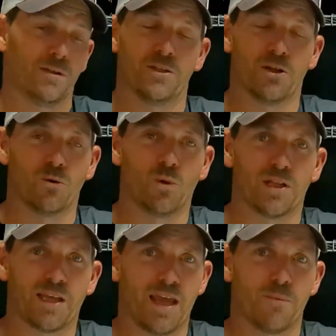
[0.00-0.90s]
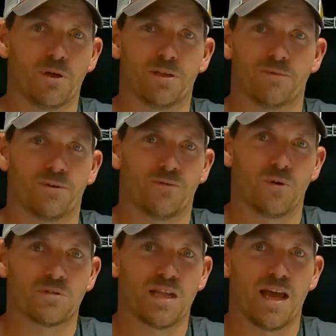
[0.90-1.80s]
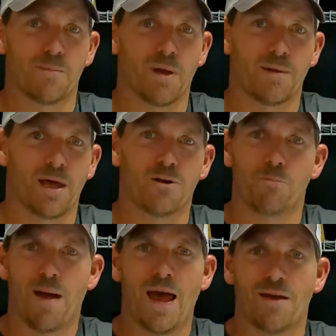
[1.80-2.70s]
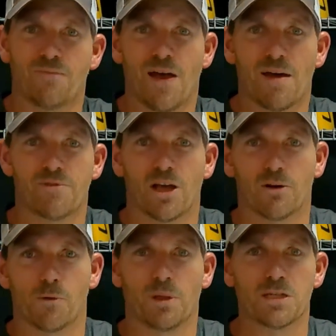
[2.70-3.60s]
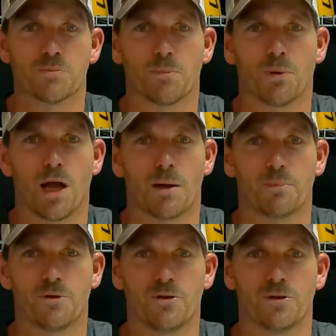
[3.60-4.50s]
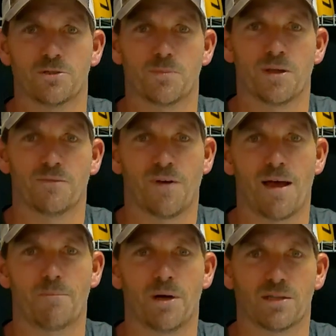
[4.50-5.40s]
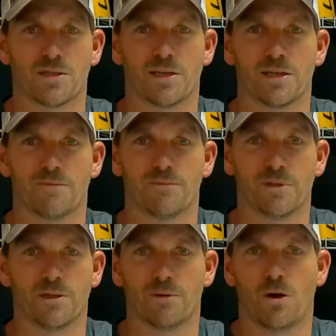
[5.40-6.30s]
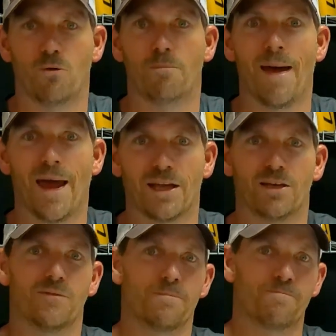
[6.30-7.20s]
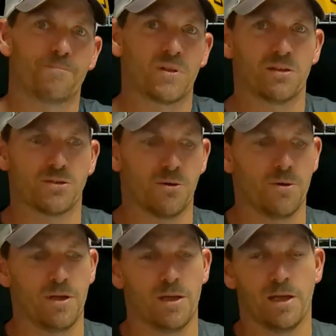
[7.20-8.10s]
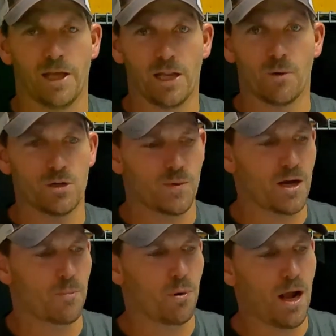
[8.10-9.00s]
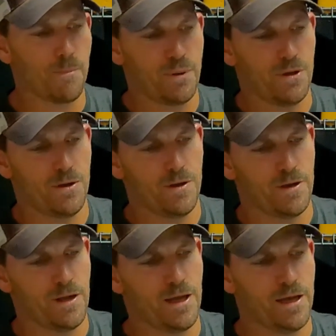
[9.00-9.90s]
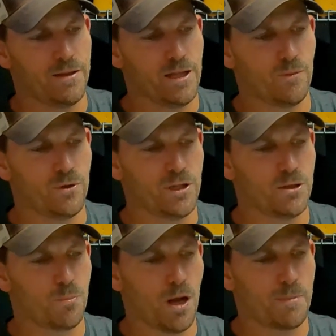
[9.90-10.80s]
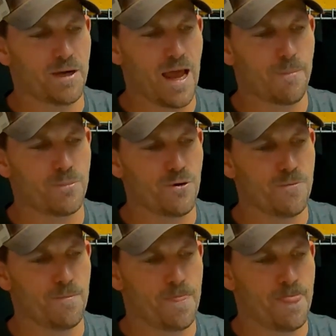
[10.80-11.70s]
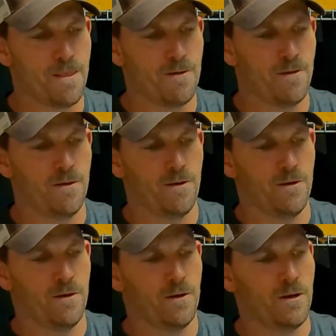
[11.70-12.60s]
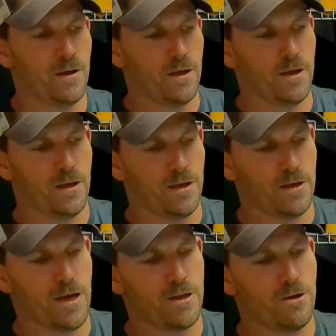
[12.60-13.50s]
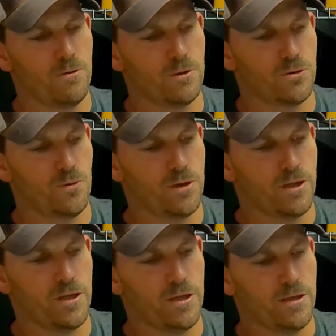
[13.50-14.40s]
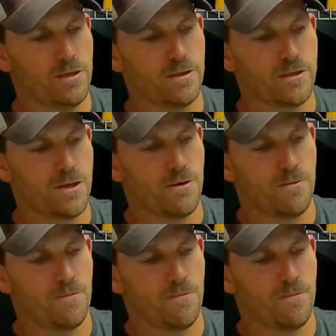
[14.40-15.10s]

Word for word: you know the one that came with it for the first time. I, I don't buy a five dollar replacement prop when you can spend five bucks and get you know a whole bag of them. So, anyways, we got a prop and then we'll need the prop adapter and I know which one it is